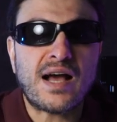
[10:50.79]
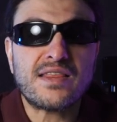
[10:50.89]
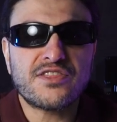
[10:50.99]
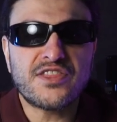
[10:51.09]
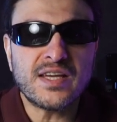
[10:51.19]
I
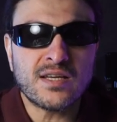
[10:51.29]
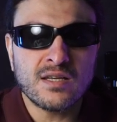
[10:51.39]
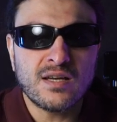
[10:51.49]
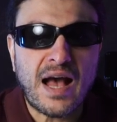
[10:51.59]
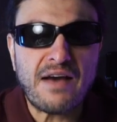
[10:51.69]

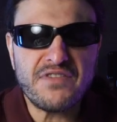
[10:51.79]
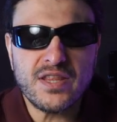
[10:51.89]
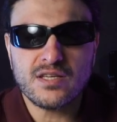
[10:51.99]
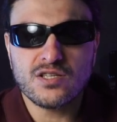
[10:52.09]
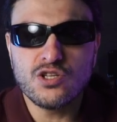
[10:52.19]
think
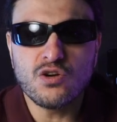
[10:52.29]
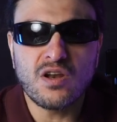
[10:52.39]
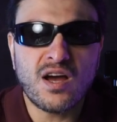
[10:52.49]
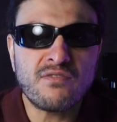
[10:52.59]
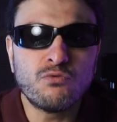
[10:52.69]
having this in your
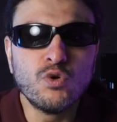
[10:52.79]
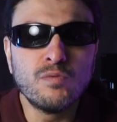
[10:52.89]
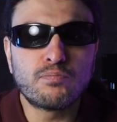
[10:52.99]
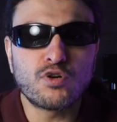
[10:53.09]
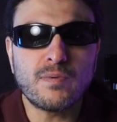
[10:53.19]
life will
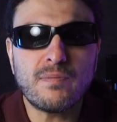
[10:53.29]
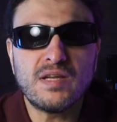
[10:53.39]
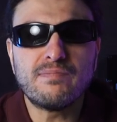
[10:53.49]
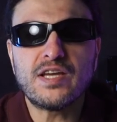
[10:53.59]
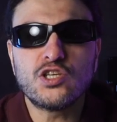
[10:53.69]

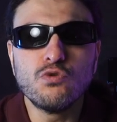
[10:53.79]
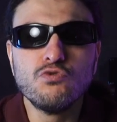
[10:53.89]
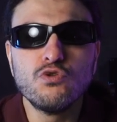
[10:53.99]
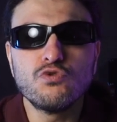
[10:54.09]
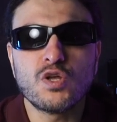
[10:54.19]
probably make you
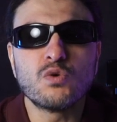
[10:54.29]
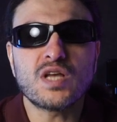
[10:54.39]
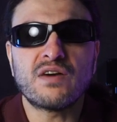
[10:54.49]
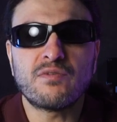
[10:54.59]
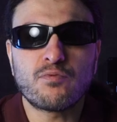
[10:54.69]
use those
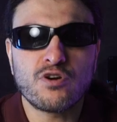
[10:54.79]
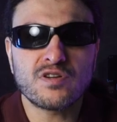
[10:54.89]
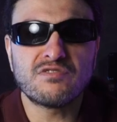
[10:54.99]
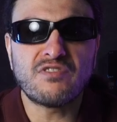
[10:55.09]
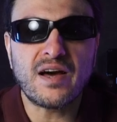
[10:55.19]
other
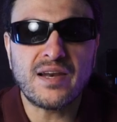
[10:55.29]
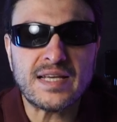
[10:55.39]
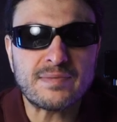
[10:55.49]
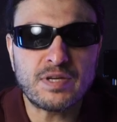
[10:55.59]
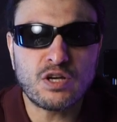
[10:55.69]
products far
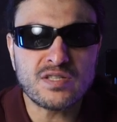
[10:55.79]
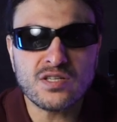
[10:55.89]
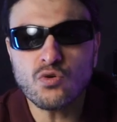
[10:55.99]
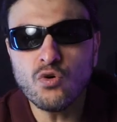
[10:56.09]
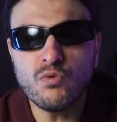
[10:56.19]
less because
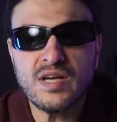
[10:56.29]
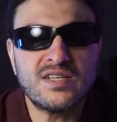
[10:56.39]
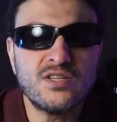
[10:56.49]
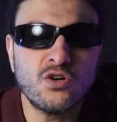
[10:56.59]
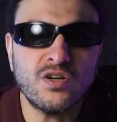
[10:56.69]
it's always
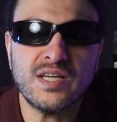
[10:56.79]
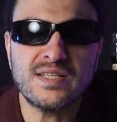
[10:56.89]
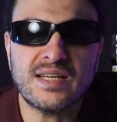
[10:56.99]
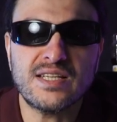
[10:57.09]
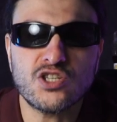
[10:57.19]
in your
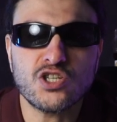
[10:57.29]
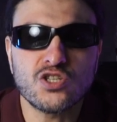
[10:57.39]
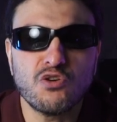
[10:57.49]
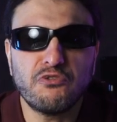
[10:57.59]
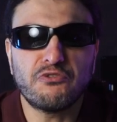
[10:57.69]
ears and it's just
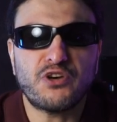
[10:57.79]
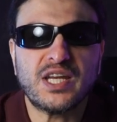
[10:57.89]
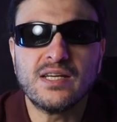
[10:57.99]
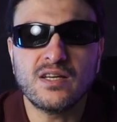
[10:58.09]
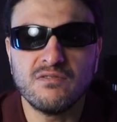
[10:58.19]
so
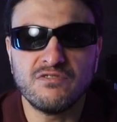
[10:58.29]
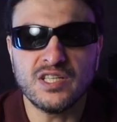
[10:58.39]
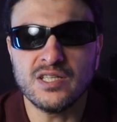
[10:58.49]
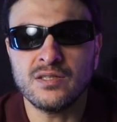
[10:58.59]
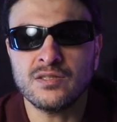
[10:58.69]
freaking
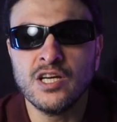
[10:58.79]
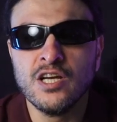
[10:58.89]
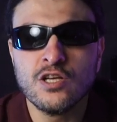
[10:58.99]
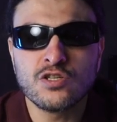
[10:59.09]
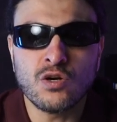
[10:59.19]
convenient.
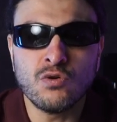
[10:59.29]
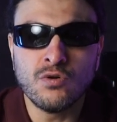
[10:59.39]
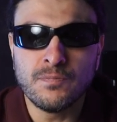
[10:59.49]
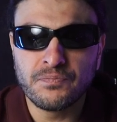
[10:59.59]
So